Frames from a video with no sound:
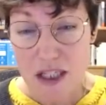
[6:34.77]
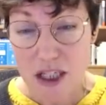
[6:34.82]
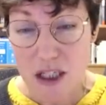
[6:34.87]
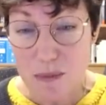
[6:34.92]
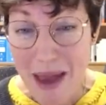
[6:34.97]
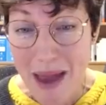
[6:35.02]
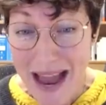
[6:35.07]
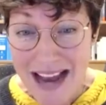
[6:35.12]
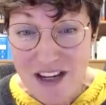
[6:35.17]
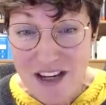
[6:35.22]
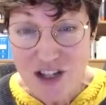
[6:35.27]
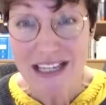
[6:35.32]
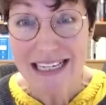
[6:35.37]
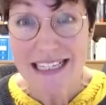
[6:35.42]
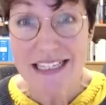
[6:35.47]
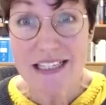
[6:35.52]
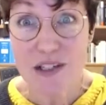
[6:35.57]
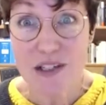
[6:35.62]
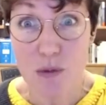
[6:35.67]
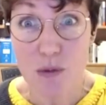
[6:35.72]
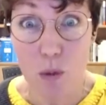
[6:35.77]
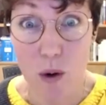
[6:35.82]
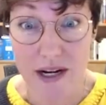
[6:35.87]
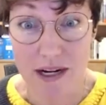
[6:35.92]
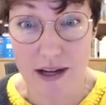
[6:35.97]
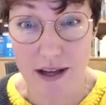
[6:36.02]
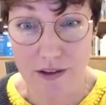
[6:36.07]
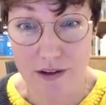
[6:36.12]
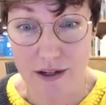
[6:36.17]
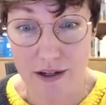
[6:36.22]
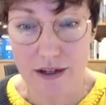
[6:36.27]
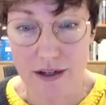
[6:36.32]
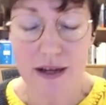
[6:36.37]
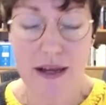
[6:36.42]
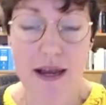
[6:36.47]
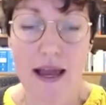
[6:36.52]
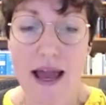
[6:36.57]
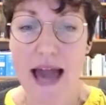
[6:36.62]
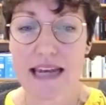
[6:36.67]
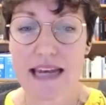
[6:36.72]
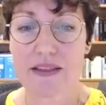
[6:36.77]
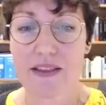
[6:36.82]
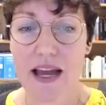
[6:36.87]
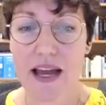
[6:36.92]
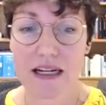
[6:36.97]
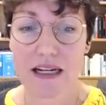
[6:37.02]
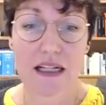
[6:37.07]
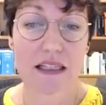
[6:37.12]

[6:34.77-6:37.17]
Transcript: smashing into one another, and in that